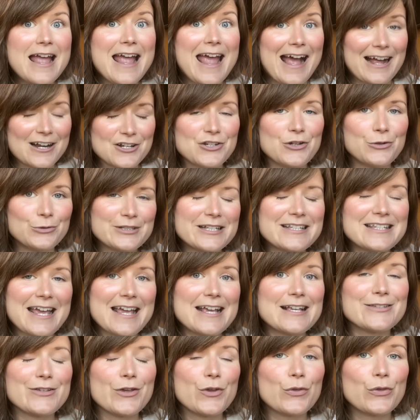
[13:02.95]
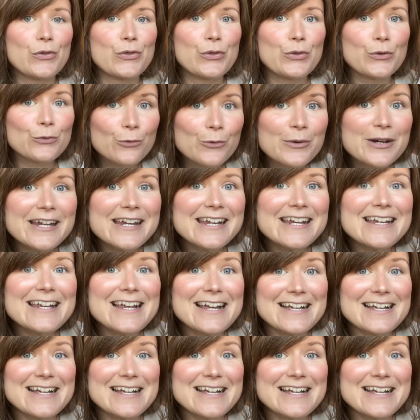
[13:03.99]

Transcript: It actually only takes 3